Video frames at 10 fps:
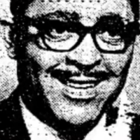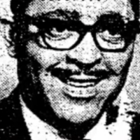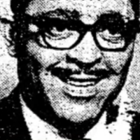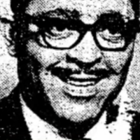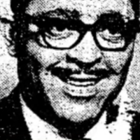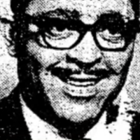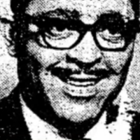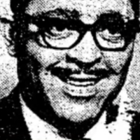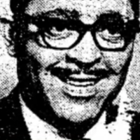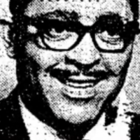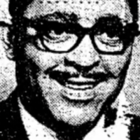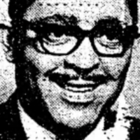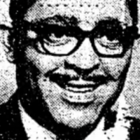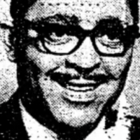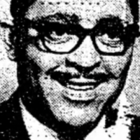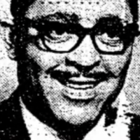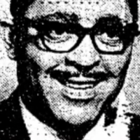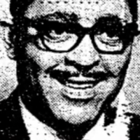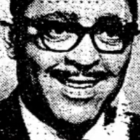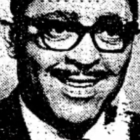
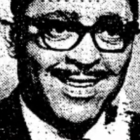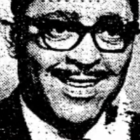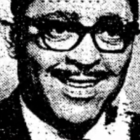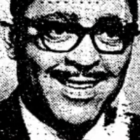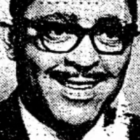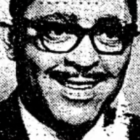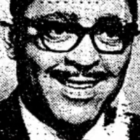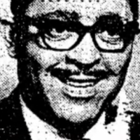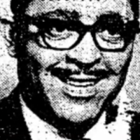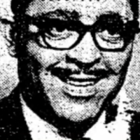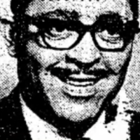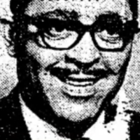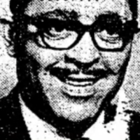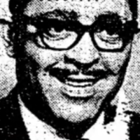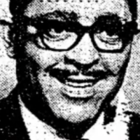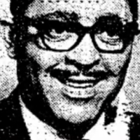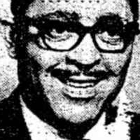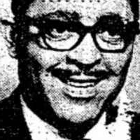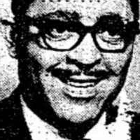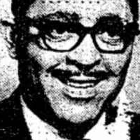
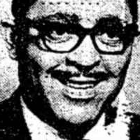The person shown says nothing.